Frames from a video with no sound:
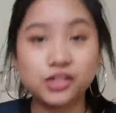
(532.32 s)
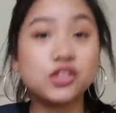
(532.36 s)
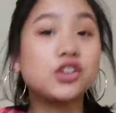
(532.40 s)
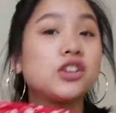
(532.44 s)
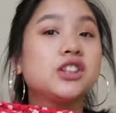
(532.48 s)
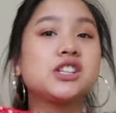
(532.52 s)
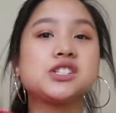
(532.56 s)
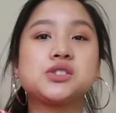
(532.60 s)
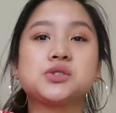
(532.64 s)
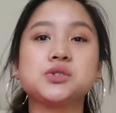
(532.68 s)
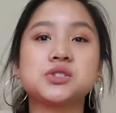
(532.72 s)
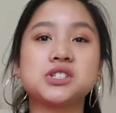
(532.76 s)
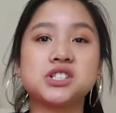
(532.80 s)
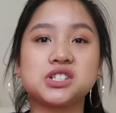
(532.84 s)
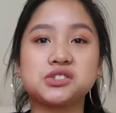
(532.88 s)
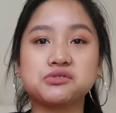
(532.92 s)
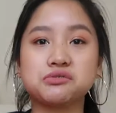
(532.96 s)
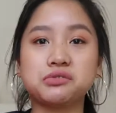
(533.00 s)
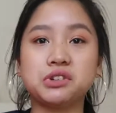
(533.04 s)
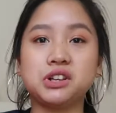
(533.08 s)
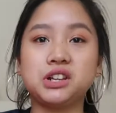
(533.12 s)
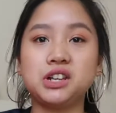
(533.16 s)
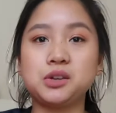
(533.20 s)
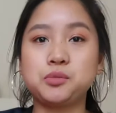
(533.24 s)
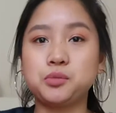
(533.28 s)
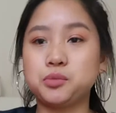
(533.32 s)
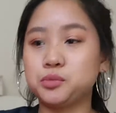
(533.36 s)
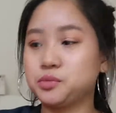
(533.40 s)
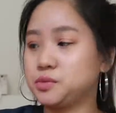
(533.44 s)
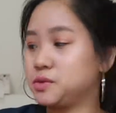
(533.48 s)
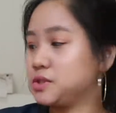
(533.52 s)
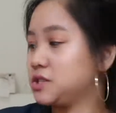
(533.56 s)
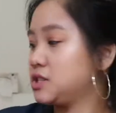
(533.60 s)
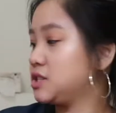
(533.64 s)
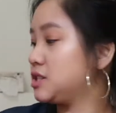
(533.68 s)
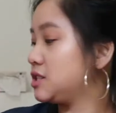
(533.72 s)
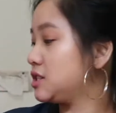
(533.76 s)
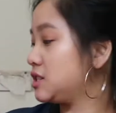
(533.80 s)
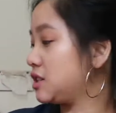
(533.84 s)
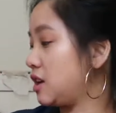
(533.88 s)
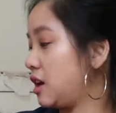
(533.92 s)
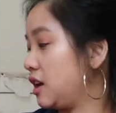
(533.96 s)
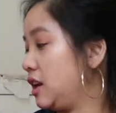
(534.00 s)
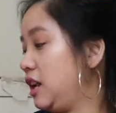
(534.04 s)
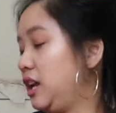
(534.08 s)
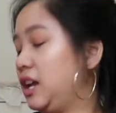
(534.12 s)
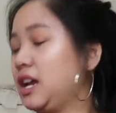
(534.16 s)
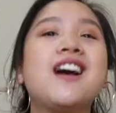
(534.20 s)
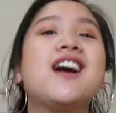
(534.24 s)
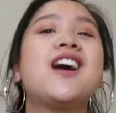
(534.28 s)
thought this was just really
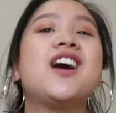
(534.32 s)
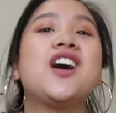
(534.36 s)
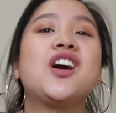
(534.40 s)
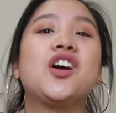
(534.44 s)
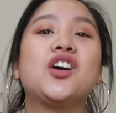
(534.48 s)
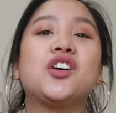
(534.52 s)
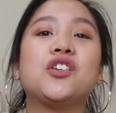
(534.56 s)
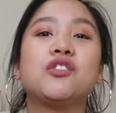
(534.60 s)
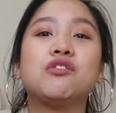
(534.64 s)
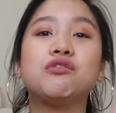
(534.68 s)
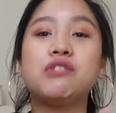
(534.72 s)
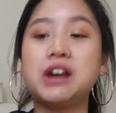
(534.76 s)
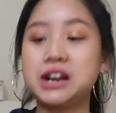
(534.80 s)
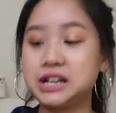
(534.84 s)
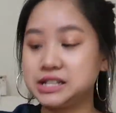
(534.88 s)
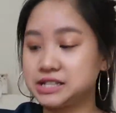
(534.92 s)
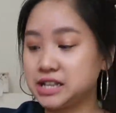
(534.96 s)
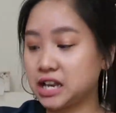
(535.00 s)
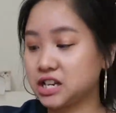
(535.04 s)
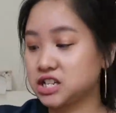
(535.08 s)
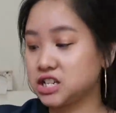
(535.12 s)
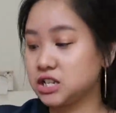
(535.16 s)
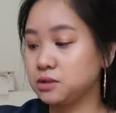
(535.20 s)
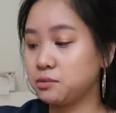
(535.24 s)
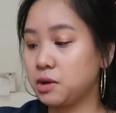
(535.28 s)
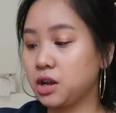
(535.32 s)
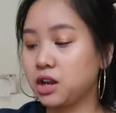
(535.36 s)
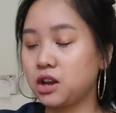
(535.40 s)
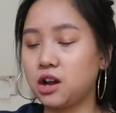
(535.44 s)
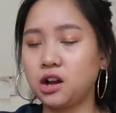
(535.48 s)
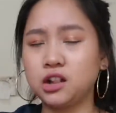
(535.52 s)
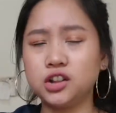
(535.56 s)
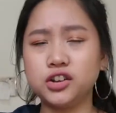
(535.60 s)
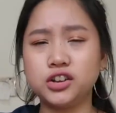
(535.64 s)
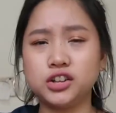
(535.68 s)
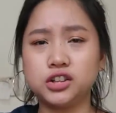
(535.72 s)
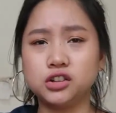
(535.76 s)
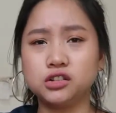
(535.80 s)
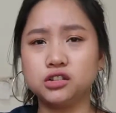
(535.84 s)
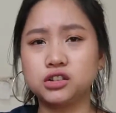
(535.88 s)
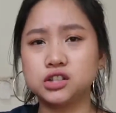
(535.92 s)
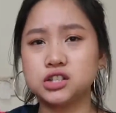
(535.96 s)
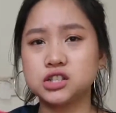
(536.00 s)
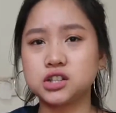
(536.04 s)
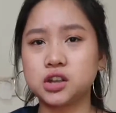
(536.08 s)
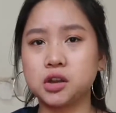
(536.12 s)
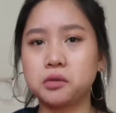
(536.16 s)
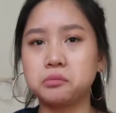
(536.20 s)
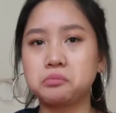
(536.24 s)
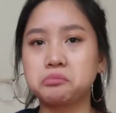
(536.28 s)
stunning. Red is actually my color and it
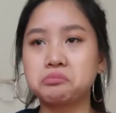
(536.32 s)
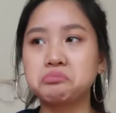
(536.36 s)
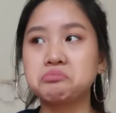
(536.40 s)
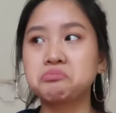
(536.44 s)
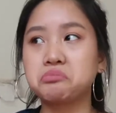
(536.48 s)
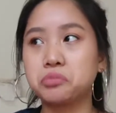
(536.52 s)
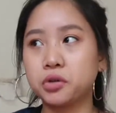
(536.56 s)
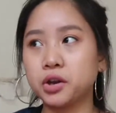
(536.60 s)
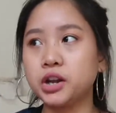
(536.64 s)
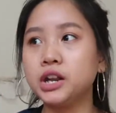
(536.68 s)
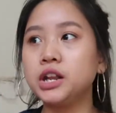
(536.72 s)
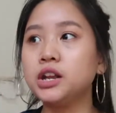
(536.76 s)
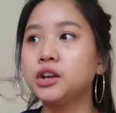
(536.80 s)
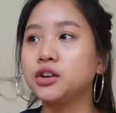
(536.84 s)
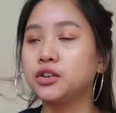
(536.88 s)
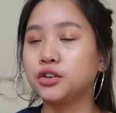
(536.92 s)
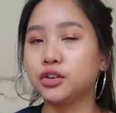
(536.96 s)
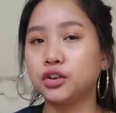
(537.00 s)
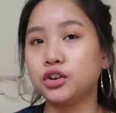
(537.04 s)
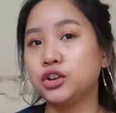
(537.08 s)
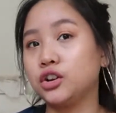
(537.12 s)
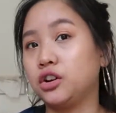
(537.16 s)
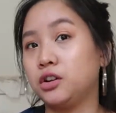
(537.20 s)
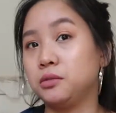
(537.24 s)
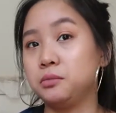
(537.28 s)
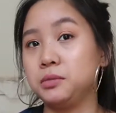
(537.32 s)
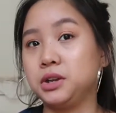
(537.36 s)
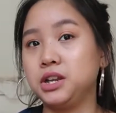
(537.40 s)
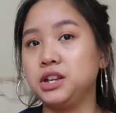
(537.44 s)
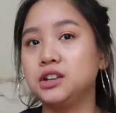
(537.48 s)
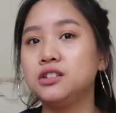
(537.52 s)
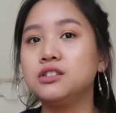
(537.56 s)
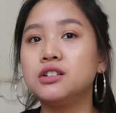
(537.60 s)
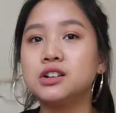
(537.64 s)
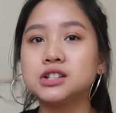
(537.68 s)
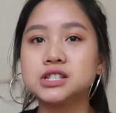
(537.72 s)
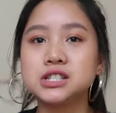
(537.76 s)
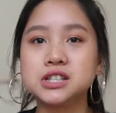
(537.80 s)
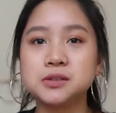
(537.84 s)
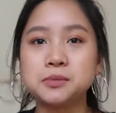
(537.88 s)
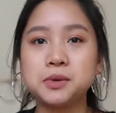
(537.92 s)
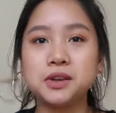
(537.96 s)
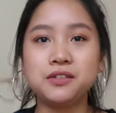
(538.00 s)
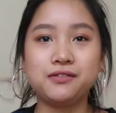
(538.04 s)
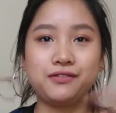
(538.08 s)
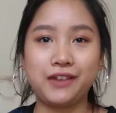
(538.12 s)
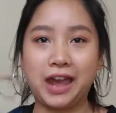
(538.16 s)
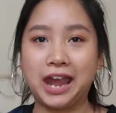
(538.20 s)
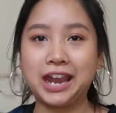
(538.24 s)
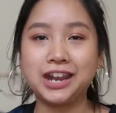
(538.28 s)
looks pretty good on me. Not to be
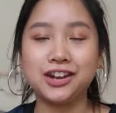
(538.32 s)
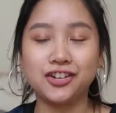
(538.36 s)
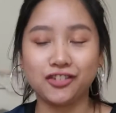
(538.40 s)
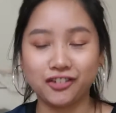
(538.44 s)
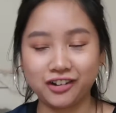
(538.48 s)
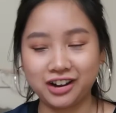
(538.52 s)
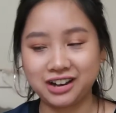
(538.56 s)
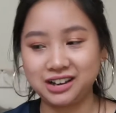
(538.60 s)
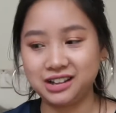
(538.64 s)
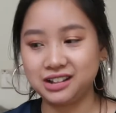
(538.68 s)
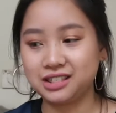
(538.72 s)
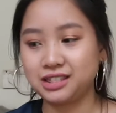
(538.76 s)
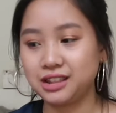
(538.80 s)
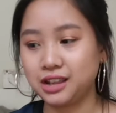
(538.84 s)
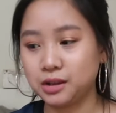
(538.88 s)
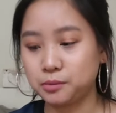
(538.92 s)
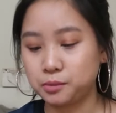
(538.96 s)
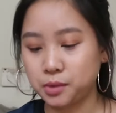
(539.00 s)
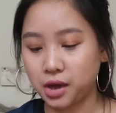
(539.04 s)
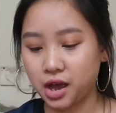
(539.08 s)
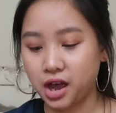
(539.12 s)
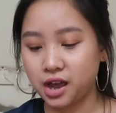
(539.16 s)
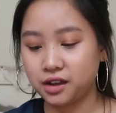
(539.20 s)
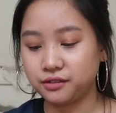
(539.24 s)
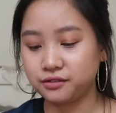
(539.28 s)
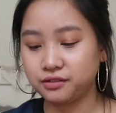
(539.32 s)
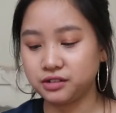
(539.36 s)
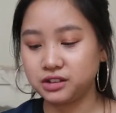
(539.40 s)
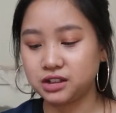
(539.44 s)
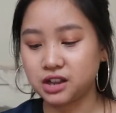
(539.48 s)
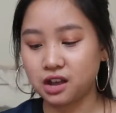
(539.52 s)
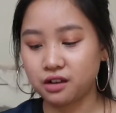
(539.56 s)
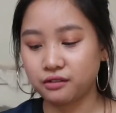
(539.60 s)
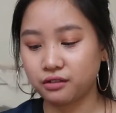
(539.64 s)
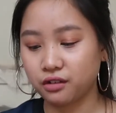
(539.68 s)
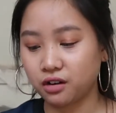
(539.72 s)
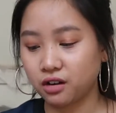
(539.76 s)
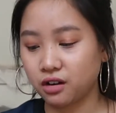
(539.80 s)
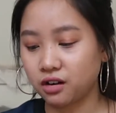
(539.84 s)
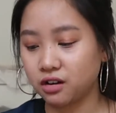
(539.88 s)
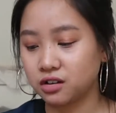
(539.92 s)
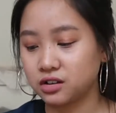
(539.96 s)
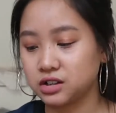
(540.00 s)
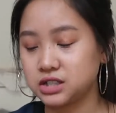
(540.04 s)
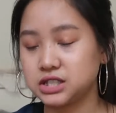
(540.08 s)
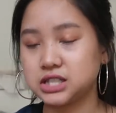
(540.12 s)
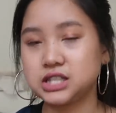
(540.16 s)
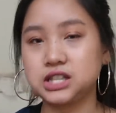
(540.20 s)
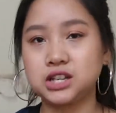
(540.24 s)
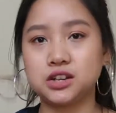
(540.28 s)
vain or anything, but I've never
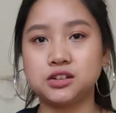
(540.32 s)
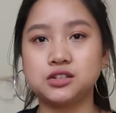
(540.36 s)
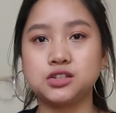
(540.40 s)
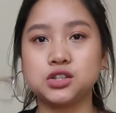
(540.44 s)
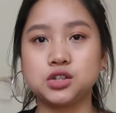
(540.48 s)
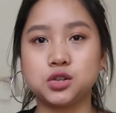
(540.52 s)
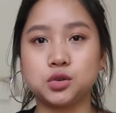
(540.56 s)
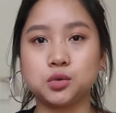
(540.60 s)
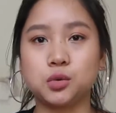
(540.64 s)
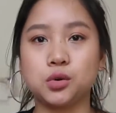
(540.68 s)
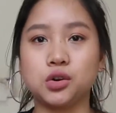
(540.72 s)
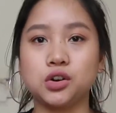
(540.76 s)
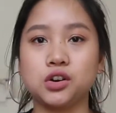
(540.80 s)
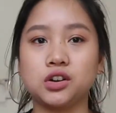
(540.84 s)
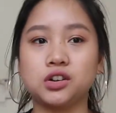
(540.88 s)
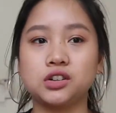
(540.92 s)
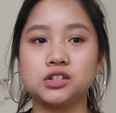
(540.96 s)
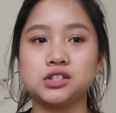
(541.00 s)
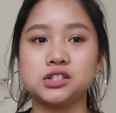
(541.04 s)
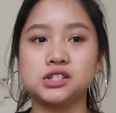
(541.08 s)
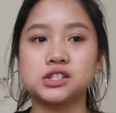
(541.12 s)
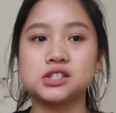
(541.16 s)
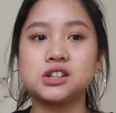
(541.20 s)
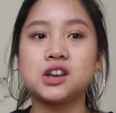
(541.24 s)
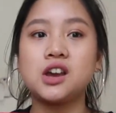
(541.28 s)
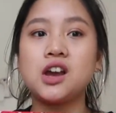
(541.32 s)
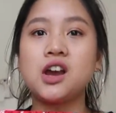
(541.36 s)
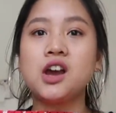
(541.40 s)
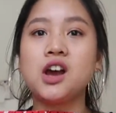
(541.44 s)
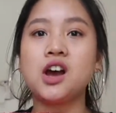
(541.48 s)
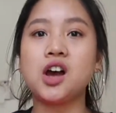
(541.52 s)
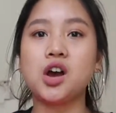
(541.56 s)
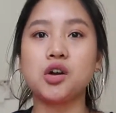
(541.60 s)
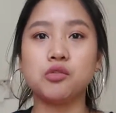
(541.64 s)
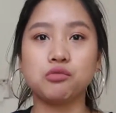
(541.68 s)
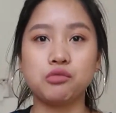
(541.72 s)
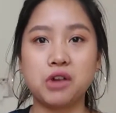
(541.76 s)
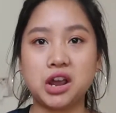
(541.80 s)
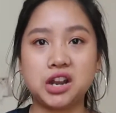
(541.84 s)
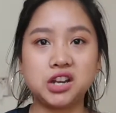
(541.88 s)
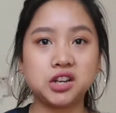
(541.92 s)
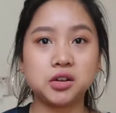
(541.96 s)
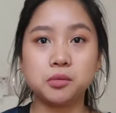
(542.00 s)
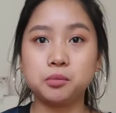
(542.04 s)
steered towards a red